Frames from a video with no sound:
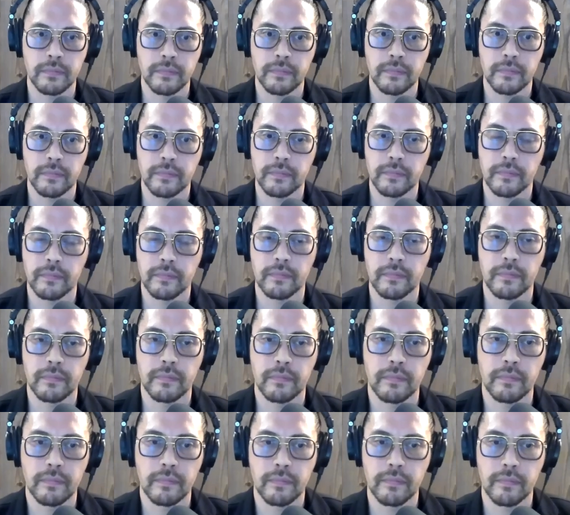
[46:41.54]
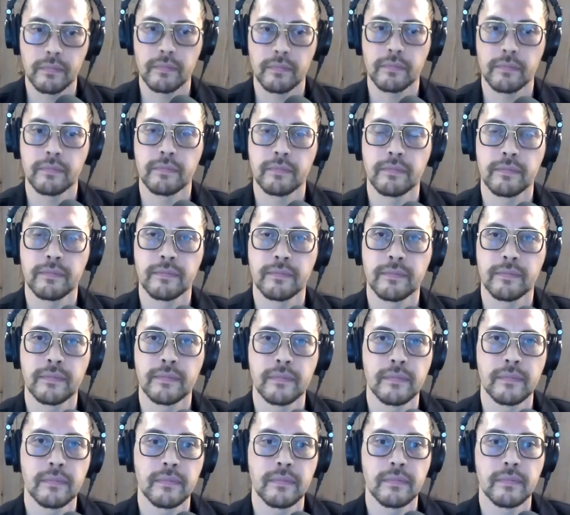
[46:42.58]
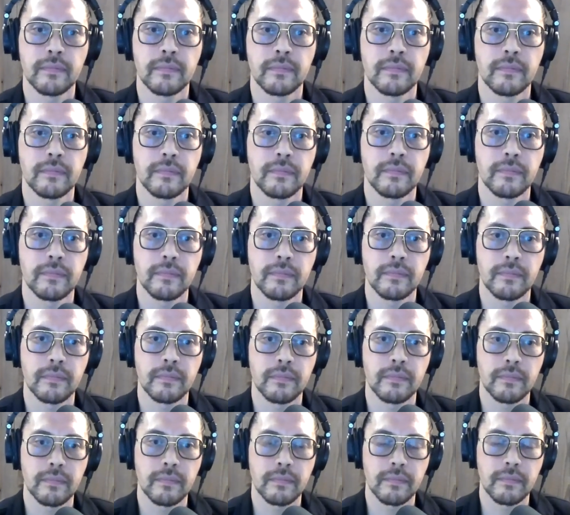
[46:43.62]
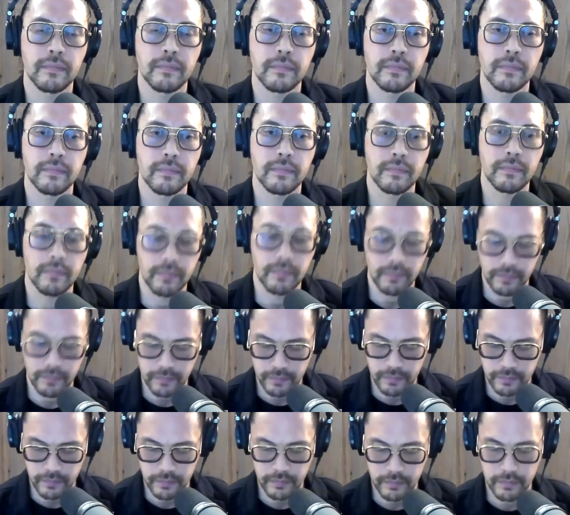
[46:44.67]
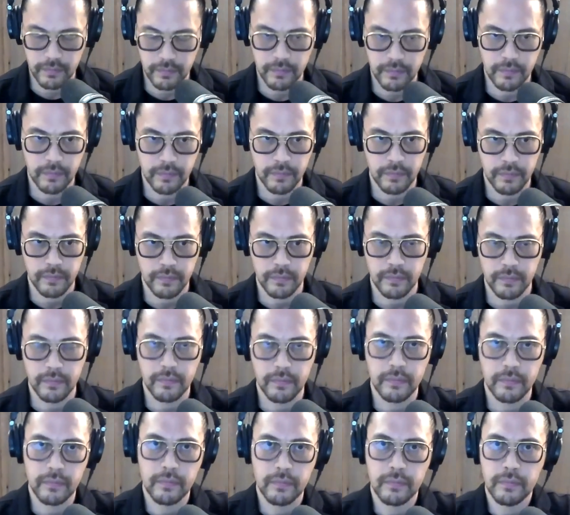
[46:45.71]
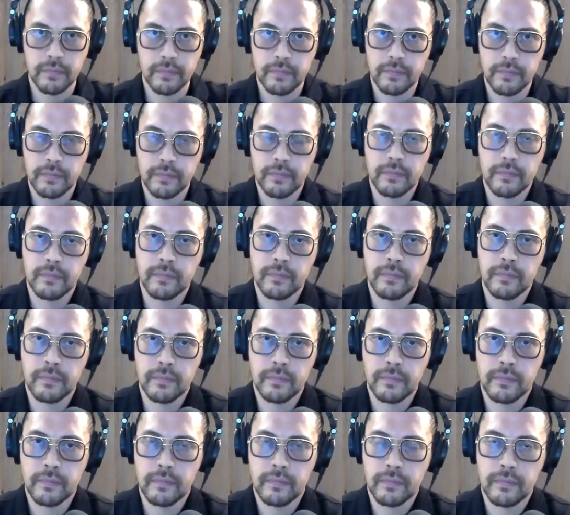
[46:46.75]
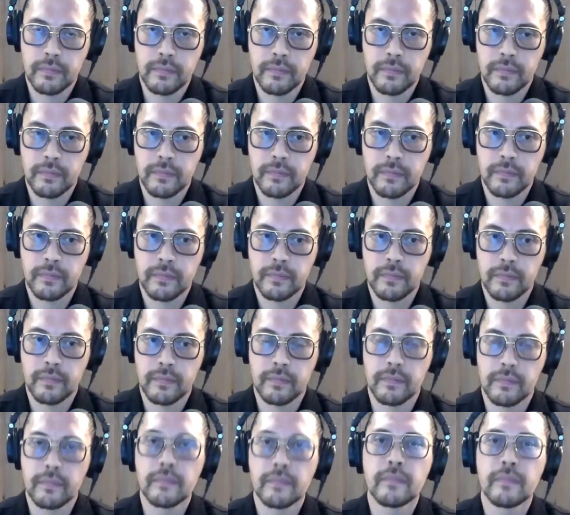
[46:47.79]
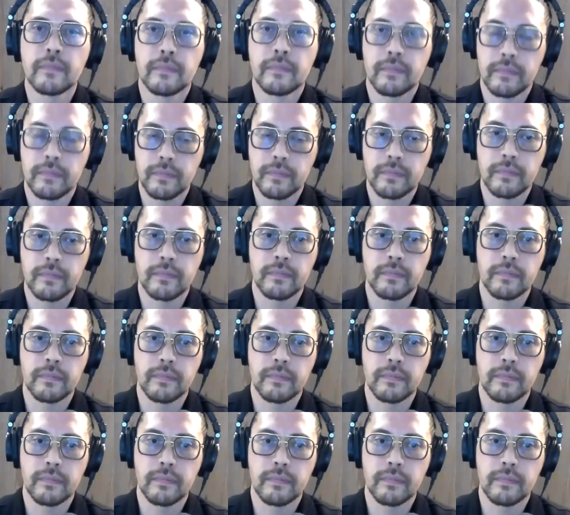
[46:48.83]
(not speaking)